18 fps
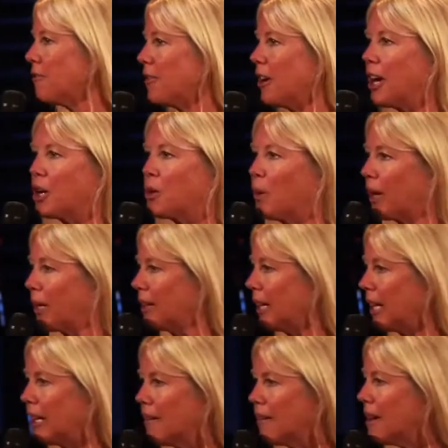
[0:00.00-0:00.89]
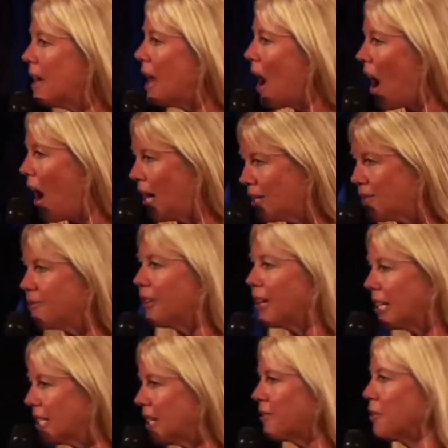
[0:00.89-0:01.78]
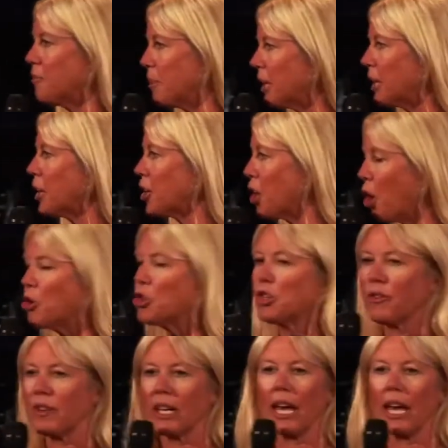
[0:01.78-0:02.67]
learned very quickly. It's very different being a coach